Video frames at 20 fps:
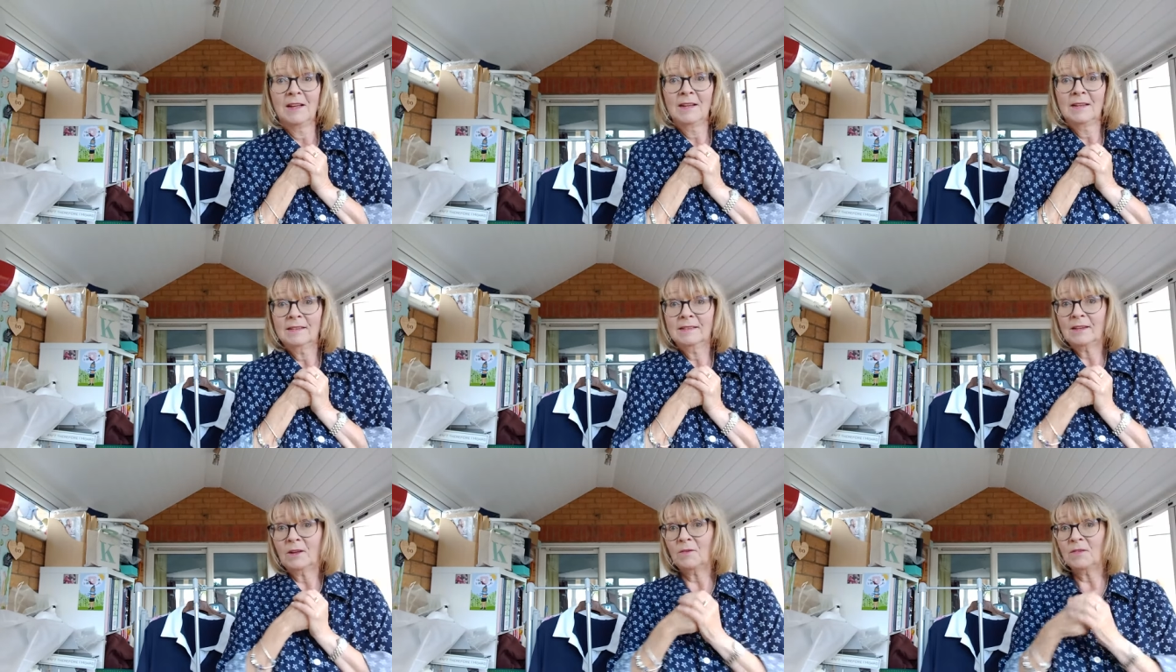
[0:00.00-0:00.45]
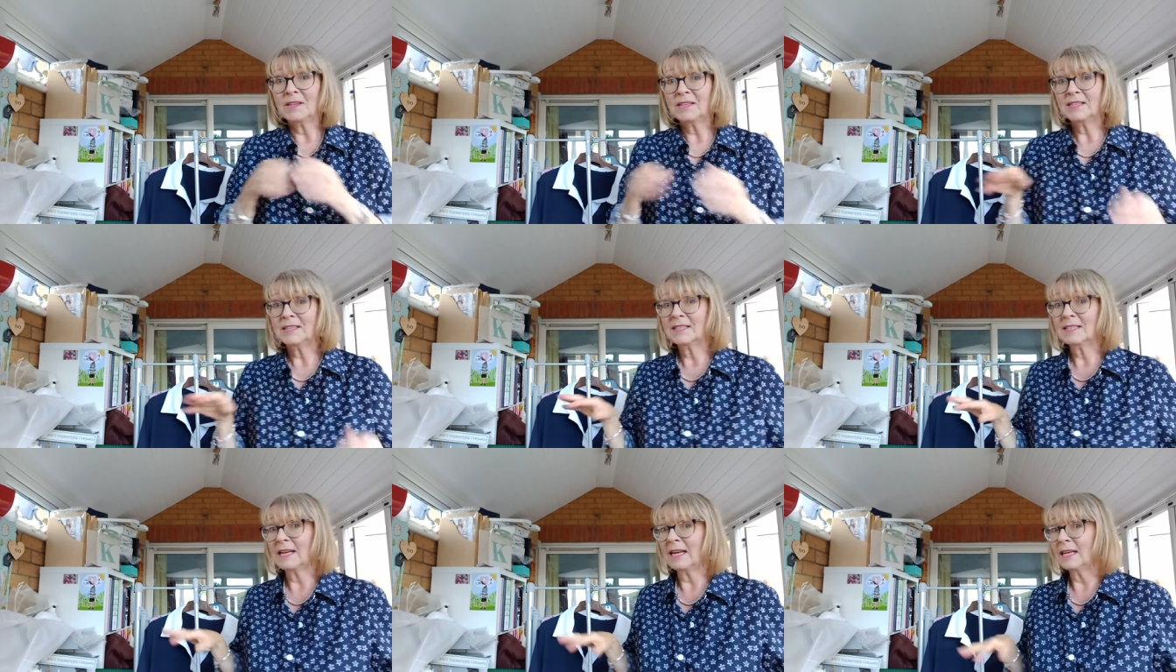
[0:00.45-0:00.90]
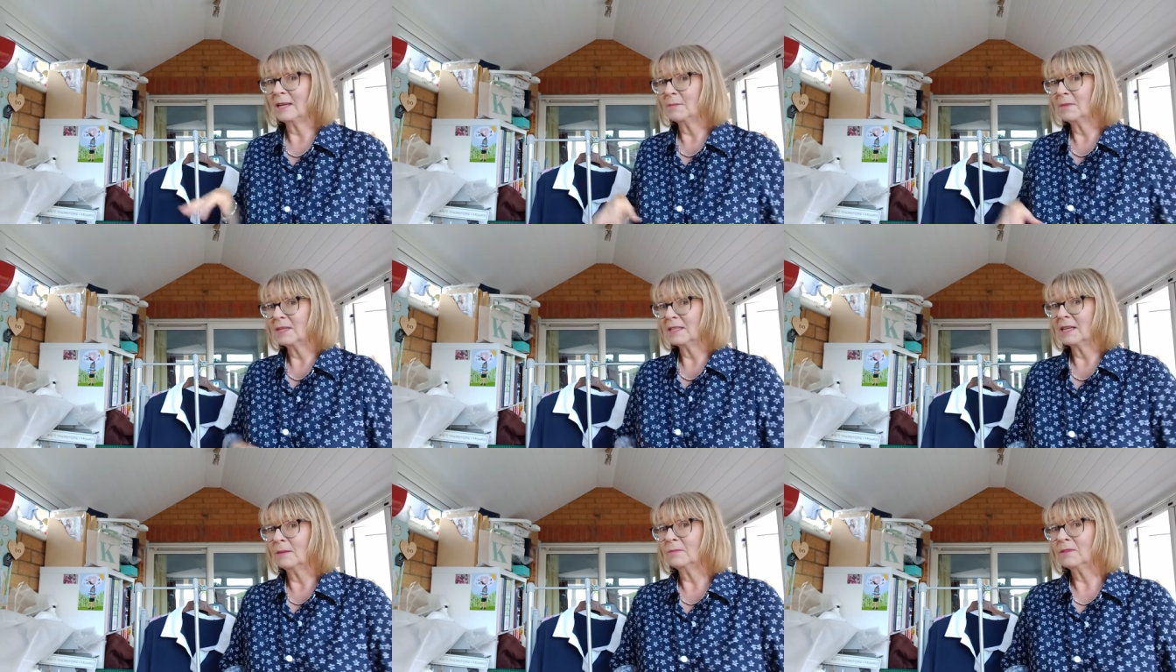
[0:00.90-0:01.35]
So this has taken me
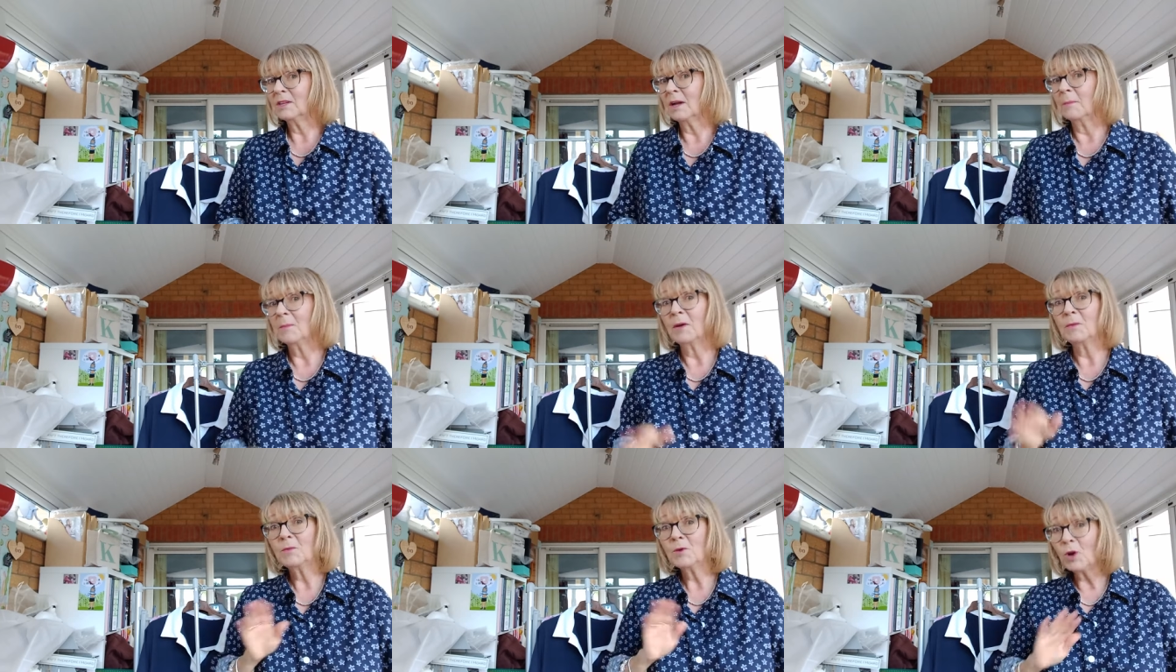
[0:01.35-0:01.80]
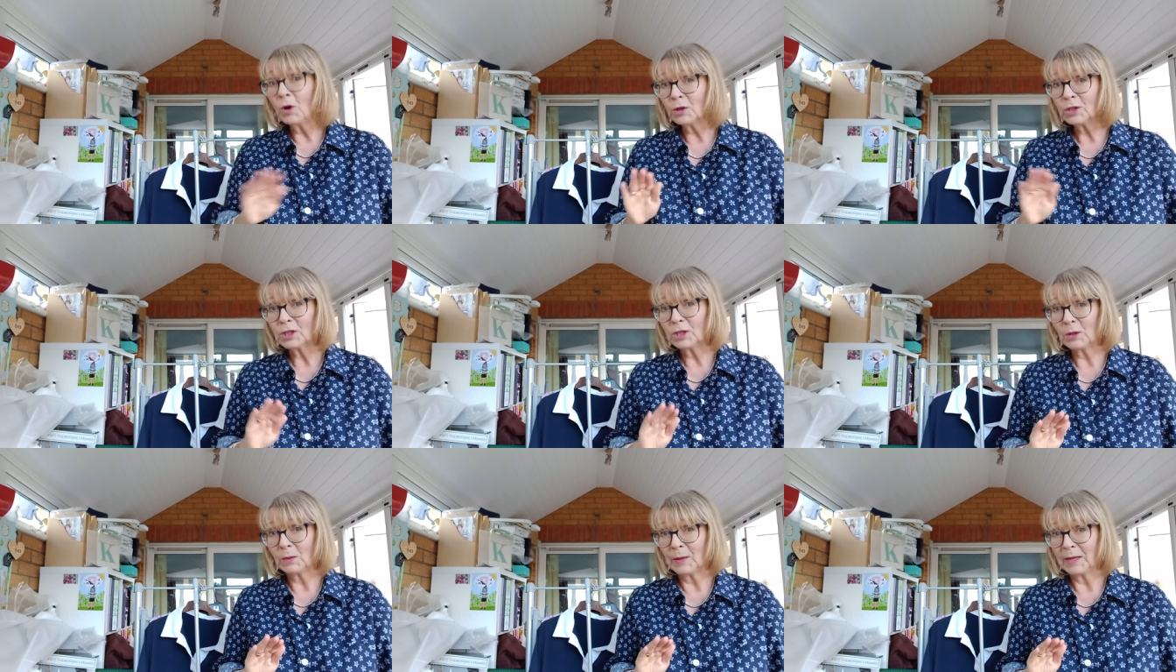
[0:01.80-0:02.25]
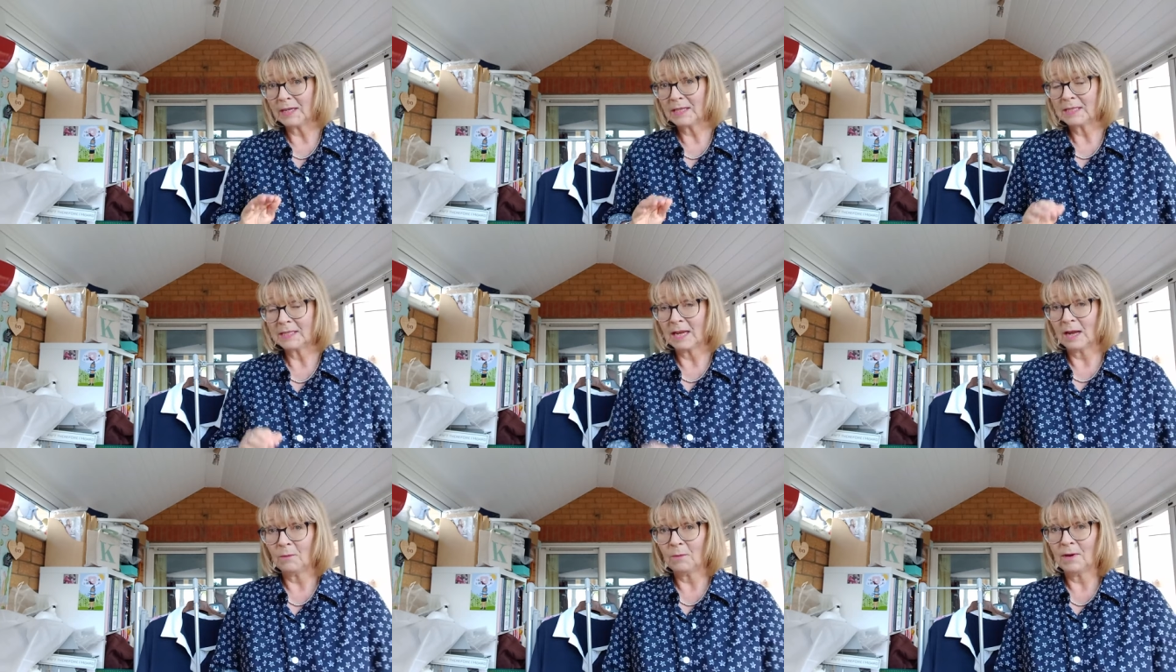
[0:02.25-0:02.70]
some time. I'm not a quick
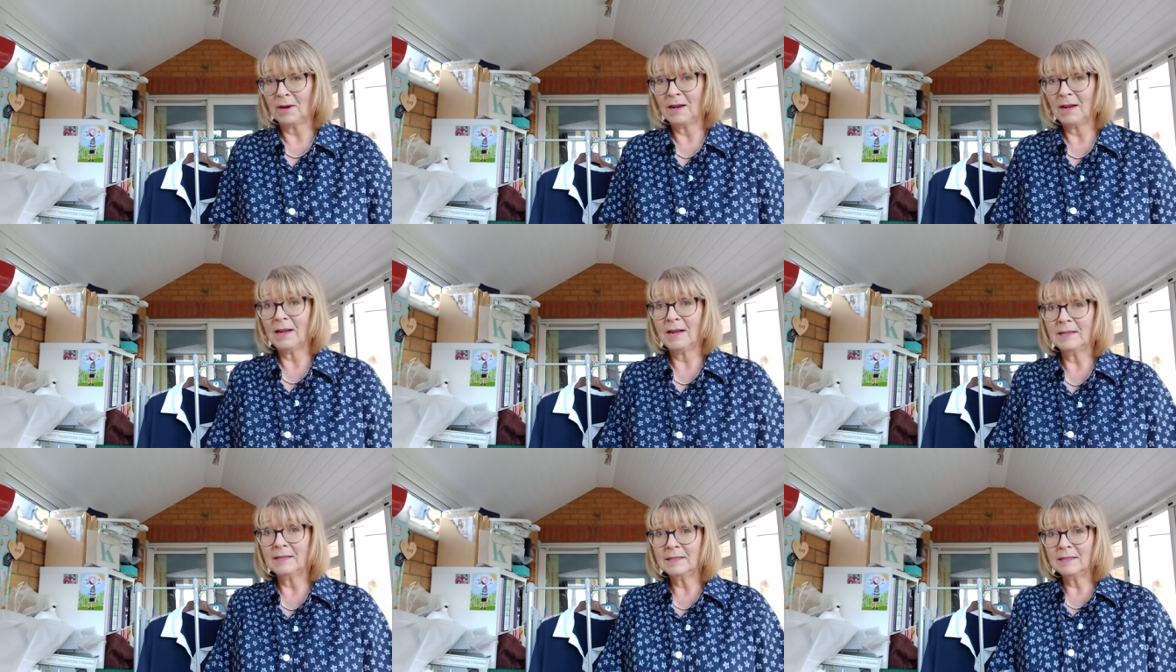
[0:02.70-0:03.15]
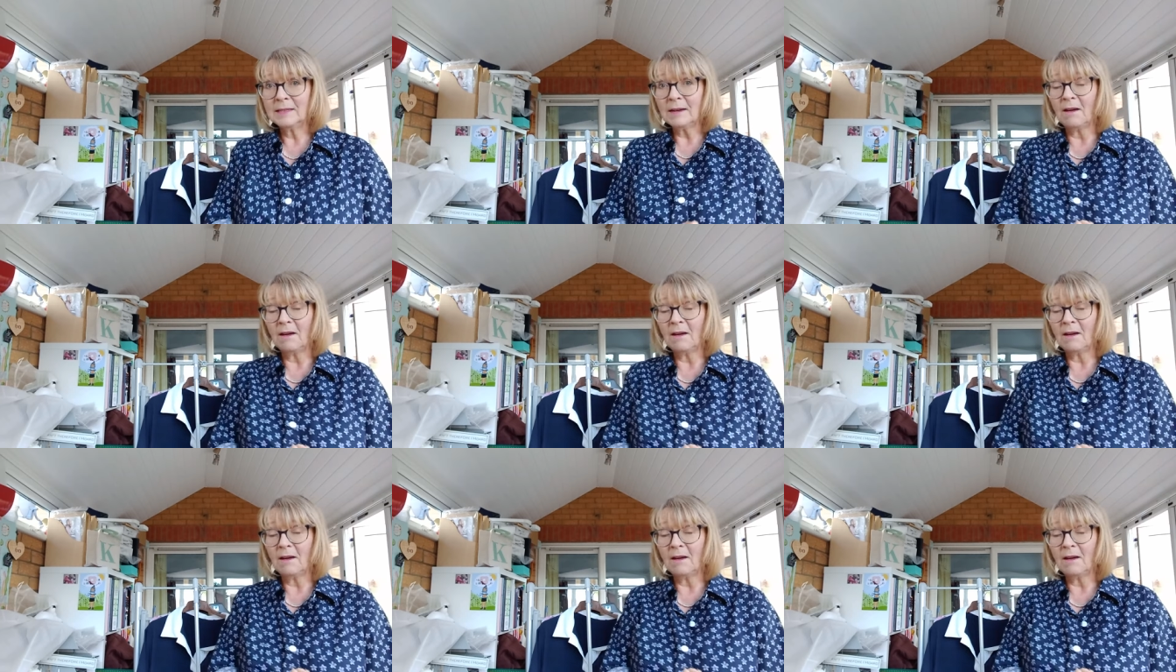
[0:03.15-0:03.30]
sewer and